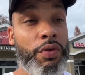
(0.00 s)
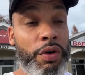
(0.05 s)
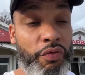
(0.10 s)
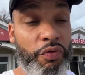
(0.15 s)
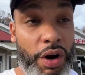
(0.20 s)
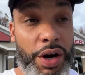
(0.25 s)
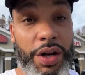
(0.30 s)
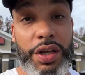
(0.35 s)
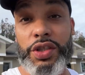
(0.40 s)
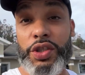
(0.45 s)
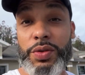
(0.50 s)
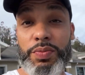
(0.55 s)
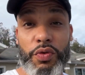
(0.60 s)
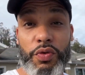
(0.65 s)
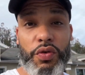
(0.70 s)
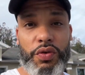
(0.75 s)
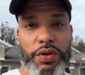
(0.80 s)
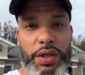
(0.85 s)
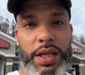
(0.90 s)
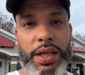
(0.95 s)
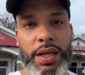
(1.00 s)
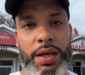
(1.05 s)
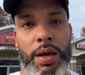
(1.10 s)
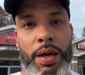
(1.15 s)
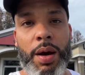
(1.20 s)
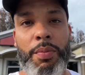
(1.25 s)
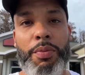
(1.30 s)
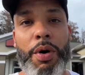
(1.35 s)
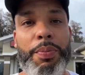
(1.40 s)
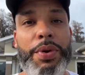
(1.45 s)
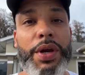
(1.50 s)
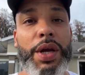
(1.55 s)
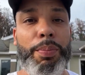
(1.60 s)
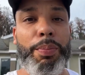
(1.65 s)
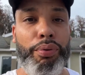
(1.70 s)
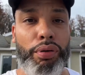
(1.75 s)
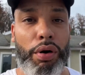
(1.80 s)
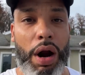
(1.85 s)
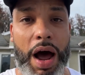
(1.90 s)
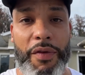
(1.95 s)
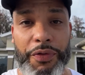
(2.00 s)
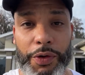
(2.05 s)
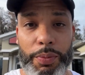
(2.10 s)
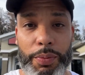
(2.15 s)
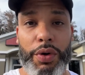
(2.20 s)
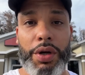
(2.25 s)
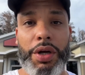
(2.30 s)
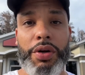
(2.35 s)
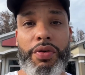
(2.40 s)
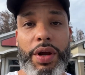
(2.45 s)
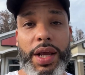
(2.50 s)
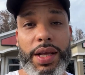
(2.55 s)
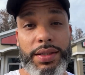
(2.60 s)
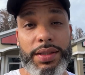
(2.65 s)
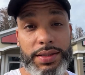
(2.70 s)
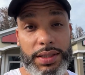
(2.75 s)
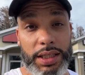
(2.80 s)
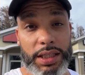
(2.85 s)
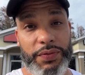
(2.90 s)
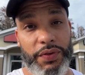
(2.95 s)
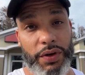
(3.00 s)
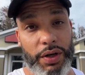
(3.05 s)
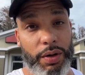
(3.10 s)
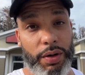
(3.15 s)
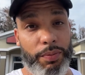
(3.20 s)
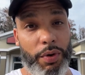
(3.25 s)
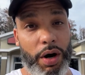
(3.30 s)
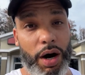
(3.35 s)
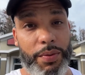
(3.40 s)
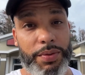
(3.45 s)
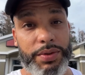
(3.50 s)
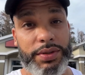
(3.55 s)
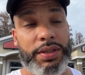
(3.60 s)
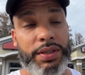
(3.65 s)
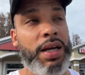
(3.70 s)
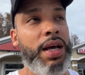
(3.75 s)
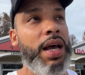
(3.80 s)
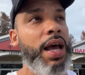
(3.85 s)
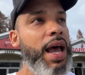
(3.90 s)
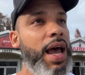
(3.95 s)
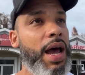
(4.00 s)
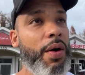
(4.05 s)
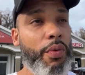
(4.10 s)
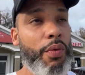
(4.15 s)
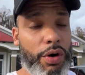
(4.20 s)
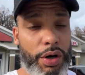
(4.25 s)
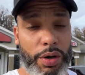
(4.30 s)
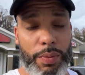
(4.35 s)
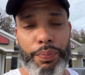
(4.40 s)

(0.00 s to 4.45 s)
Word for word: running smoothly, but being profitable and creating six-figure barbers. And we're gonna